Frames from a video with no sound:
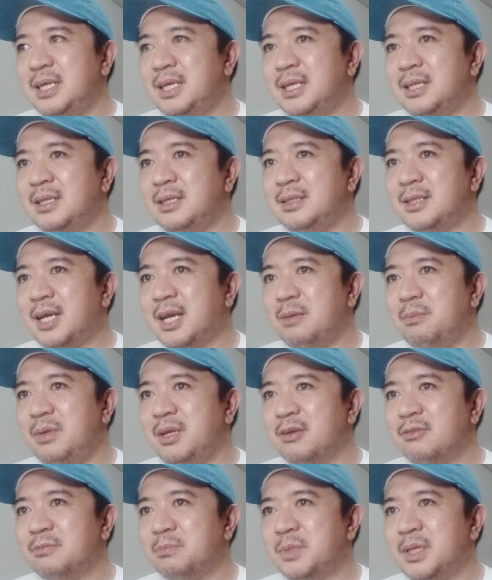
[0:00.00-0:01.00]
in the
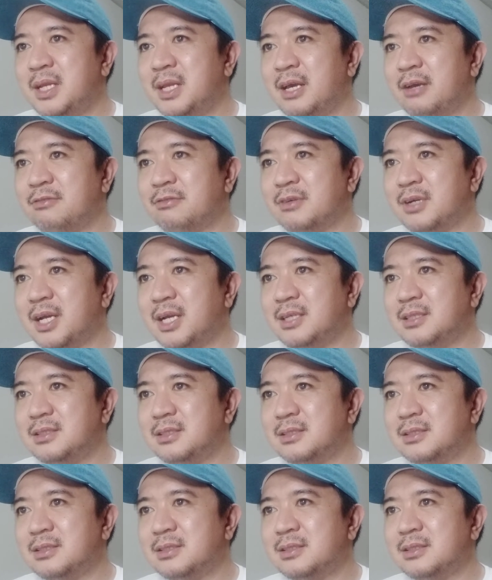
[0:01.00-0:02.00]
timing of midlife
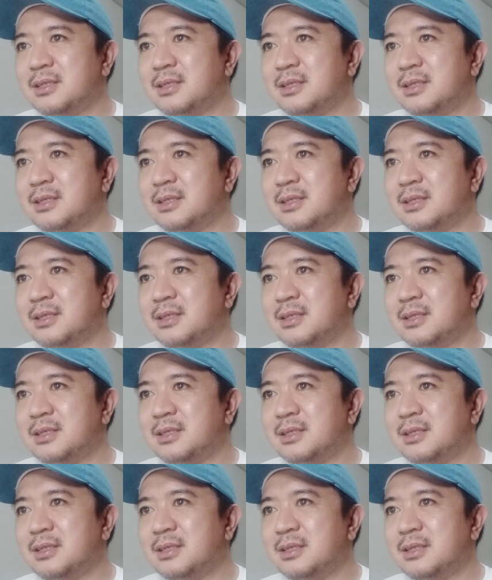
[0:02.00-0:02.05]
crisis.